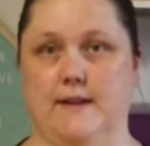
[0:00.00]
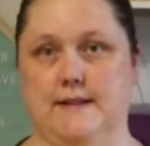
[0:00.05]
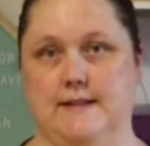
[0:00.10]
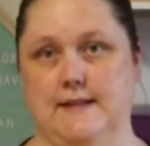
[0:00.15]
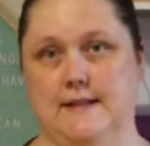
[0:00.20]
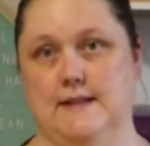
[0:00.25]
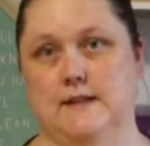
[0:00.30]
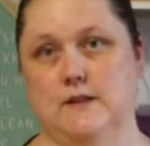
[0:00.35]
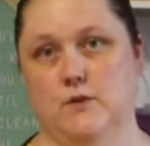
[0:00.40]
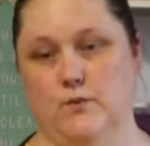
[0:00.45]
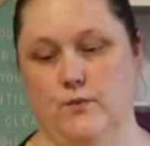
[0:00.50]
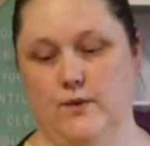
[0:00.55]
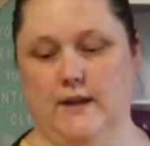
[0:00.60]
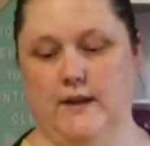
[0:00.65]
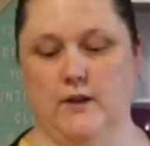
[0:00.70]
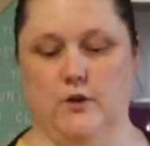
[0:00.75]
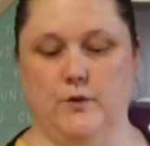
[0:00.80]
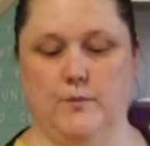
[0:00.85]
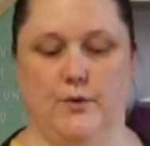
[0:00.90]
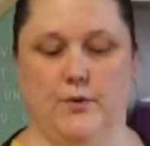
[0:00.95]
This is a really
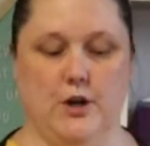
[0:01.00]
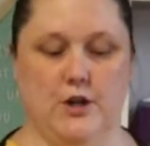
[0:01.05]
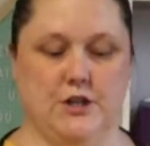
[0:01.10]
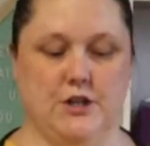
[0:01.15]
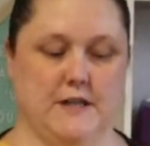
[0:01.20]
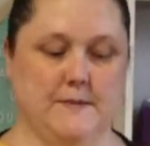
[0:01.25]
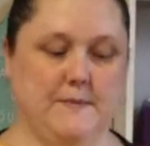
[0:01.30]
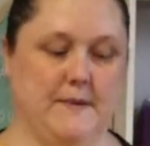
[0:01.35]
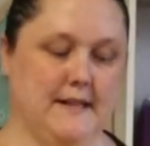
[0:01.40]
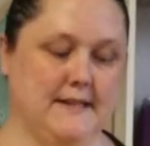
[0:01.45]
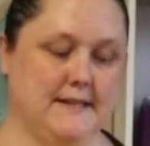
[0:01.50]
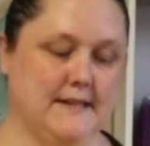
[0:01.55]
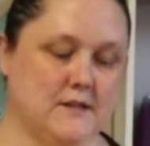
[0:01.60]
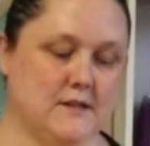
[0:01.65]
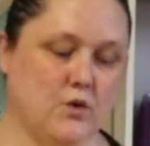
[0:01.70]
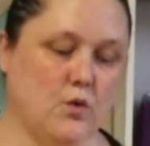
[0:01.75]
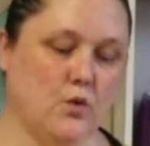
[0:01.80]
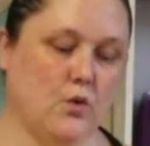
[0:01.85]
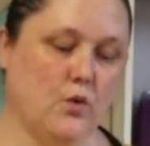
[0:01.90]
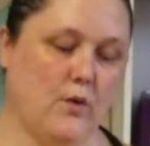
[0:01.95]
good project, but this is
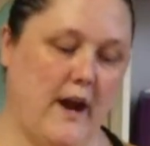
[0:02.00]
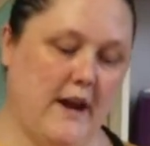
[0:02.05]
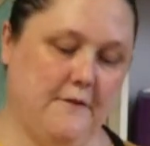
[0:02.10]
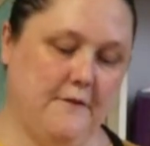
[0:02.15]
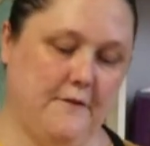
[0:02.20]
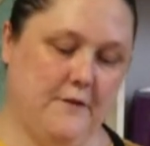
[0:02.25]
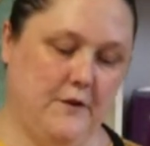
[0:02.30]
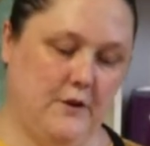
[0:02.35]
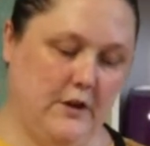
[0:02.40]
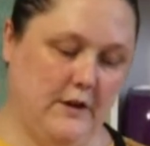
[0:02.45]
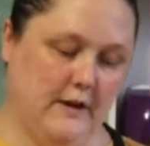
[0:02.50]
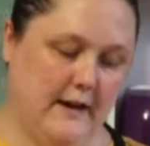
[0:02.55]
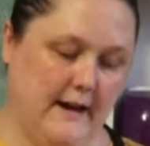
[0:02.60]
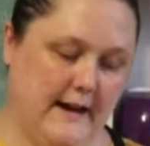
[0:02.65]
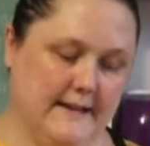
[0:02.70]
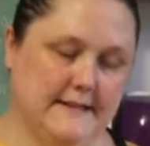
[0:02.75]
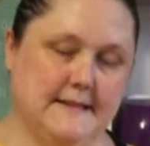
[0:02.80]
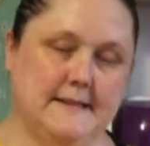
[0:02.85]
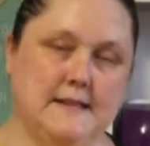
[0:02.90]
great for you guys